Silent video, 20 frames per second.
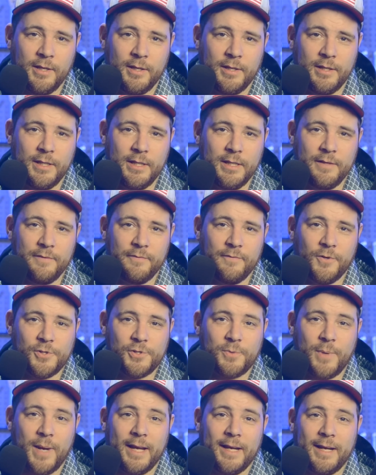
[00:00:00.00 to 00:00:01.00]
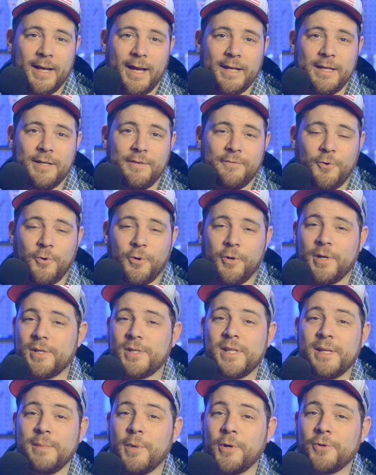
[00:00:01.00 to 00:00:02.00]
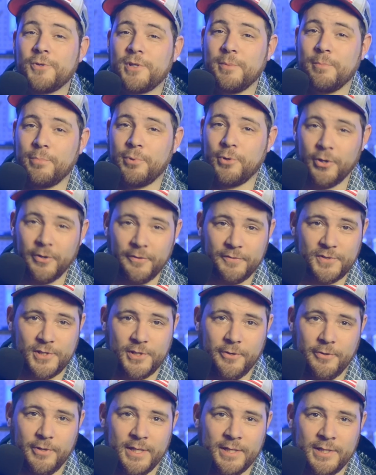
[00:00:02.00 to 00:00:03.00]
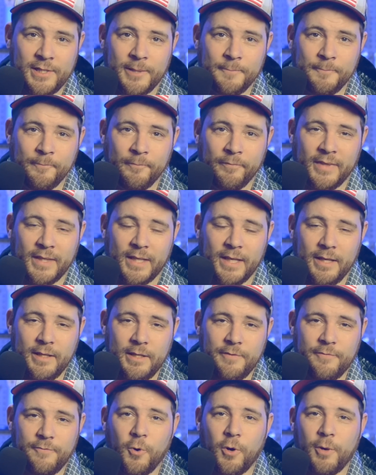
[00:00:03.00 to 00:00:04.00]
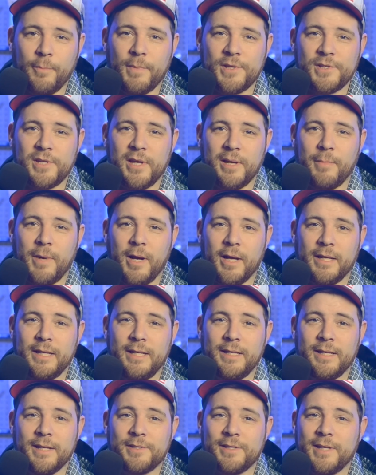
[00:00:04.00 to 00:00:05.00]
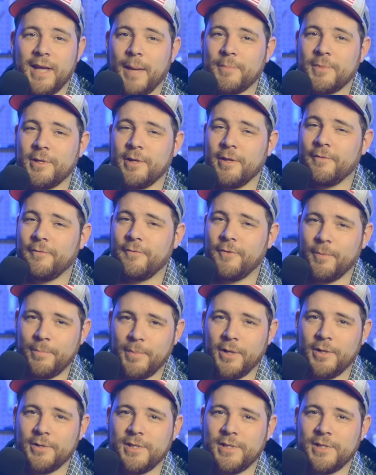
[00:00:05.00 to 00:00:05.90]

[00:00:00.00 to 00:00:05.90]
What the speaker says: The Volkswagen ID.4 is the most improved student, and the Ford Mustang Mach-E as captain of the football